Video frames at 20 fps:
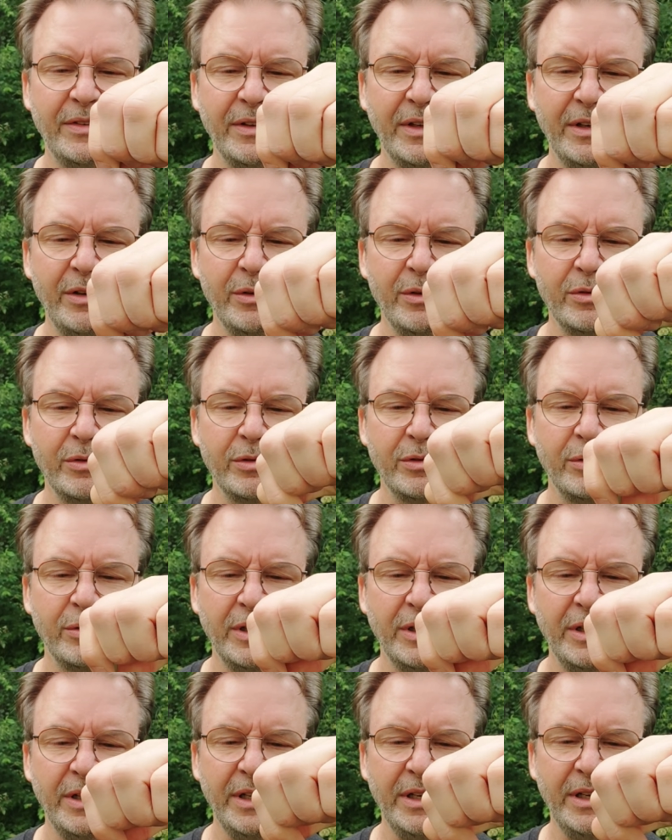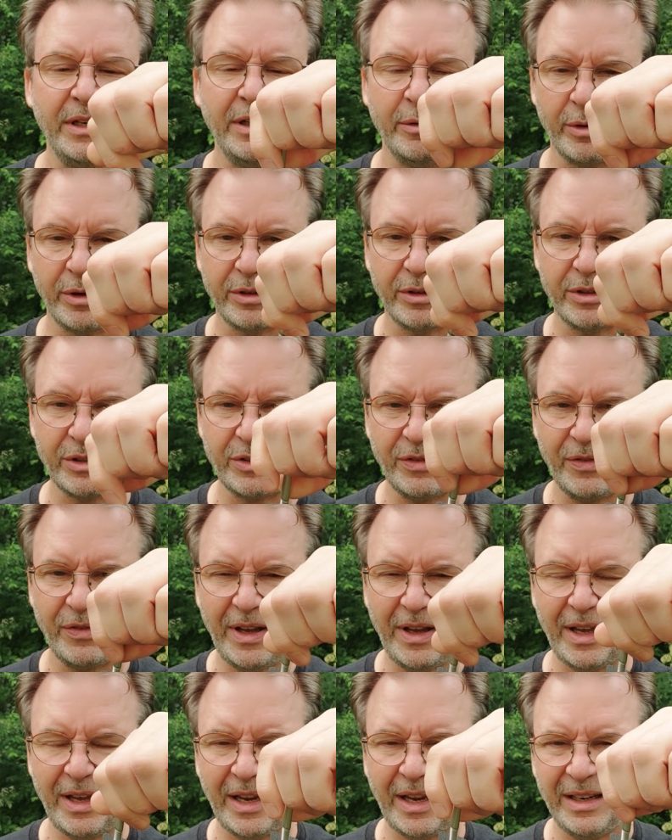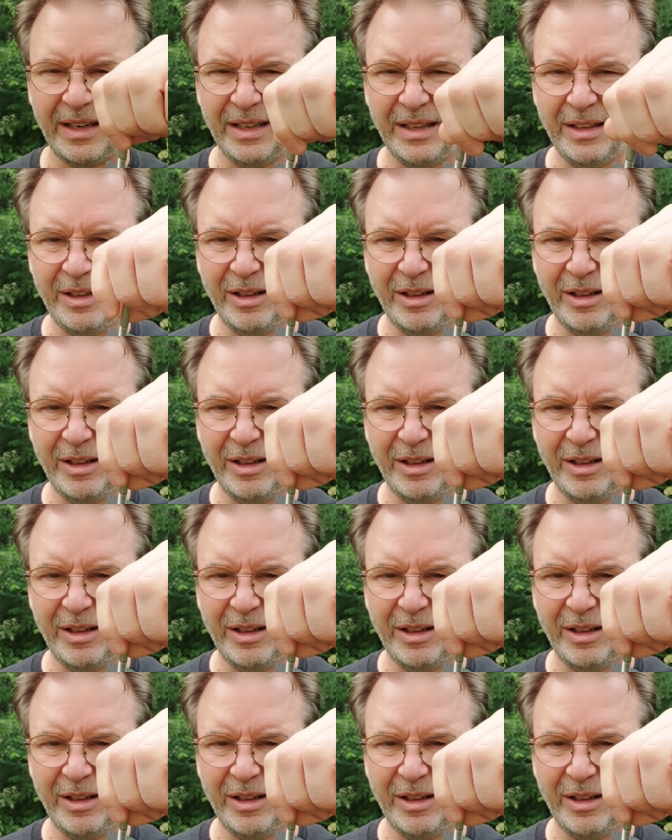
and you screwed it in and it worked just fine,